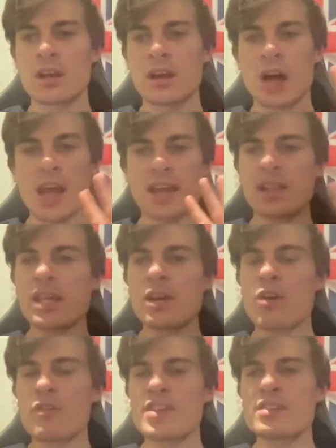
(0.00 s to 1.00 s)
I click
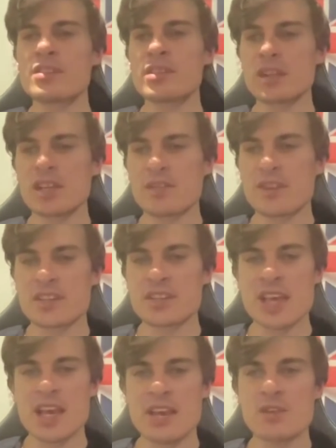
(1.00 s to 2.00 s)
off instantly if I
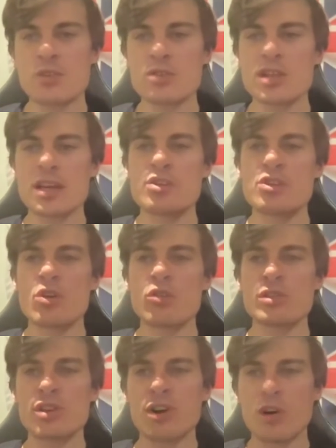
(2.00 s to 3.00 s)
see it. It looks like a
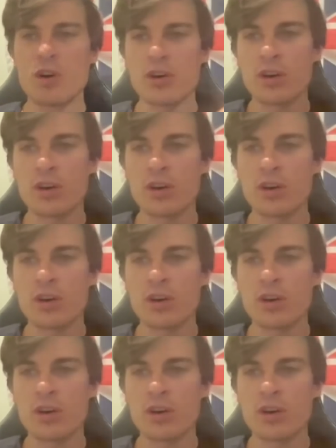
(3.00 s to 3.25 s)
dog's cock.